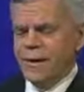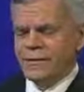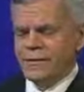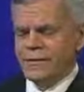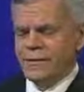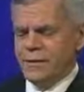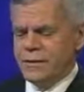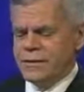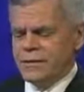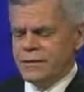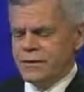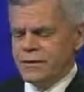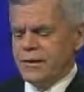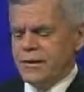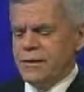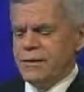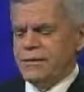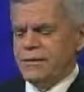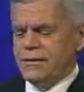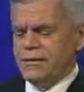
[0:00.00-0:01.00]
at the region.
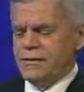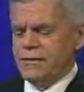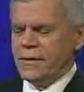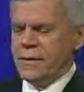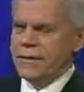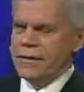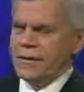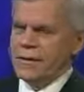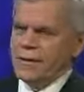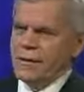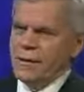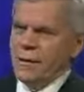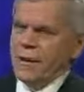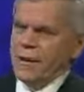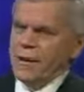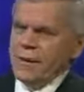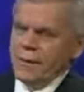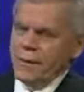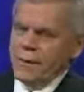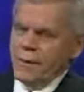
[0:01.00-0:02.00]
He said that
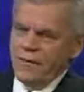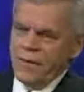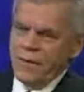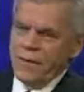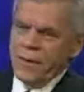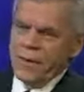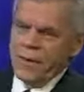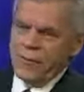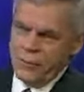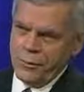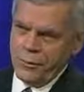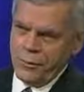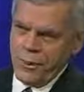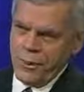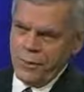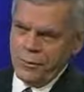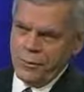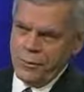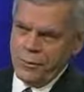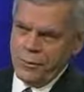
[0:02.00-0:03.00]
very often
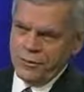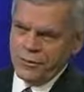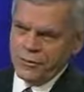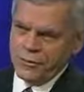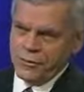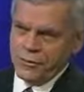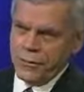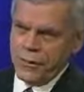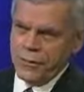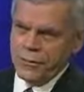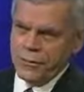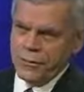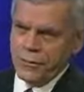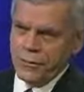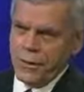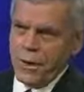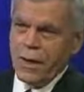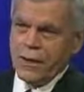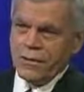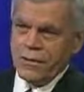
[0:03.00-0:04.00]
people in
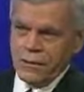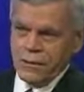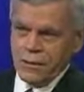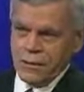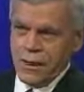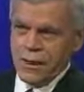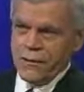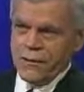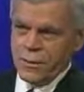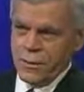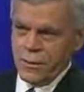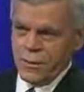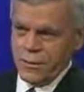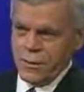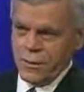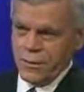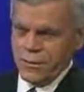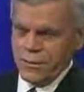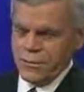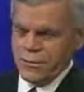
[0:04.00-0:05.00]
Toronto, often government
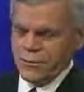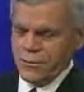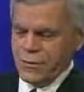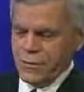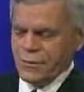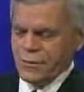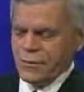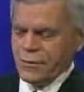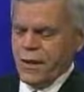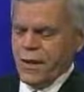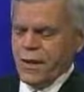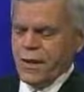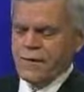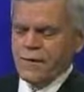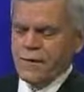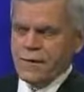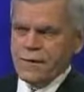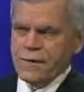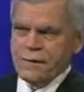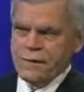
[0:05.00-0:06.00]
people in Toronto,
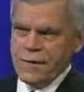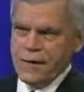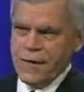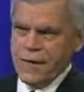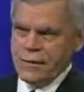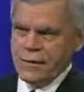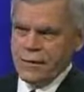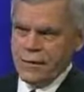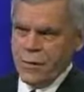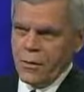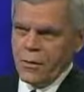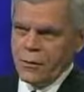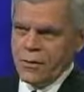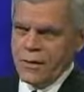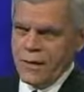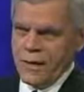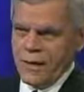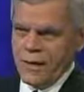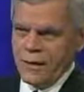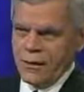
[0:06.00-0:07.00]
think of Niagara
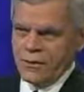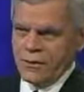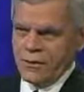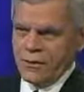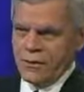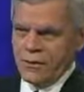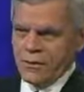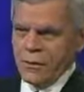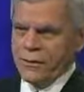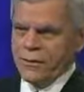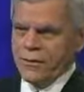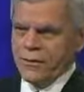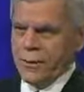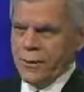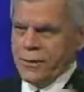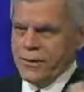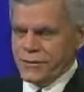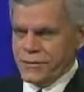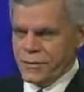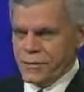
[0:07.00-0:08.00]
only as
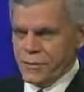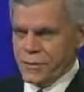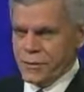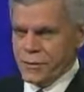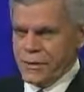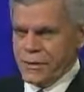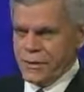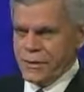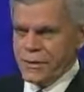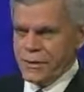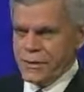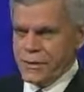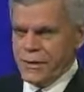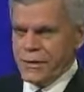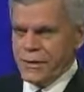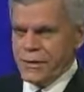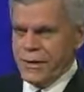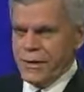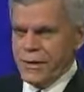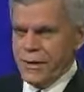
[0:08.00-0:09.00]
Grimsby to Fort
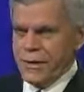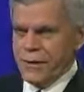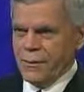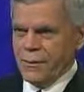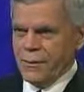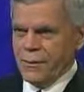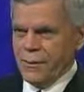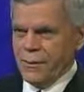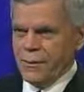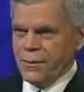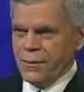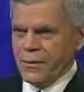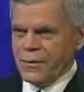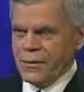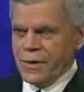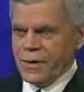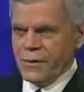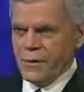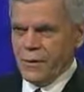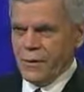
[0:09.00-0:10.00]
Erie,
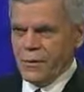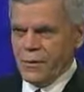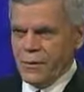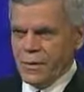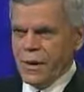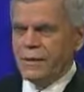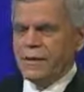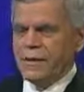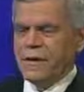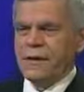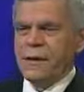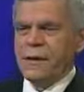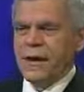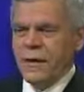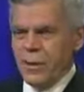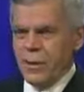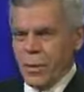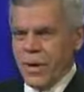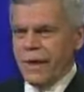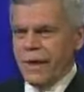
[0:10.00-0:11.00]
but they know nothing
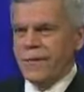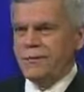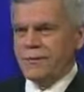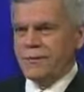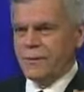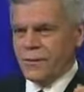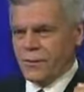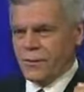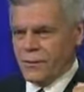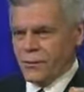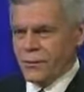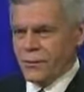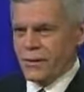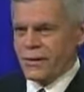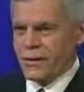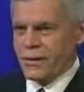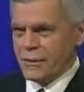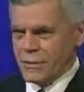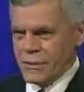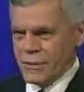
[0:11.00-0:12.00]
away from the
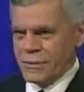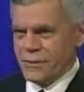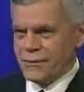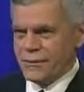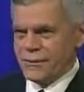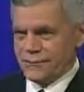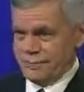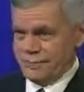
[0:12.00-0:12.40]
QEW.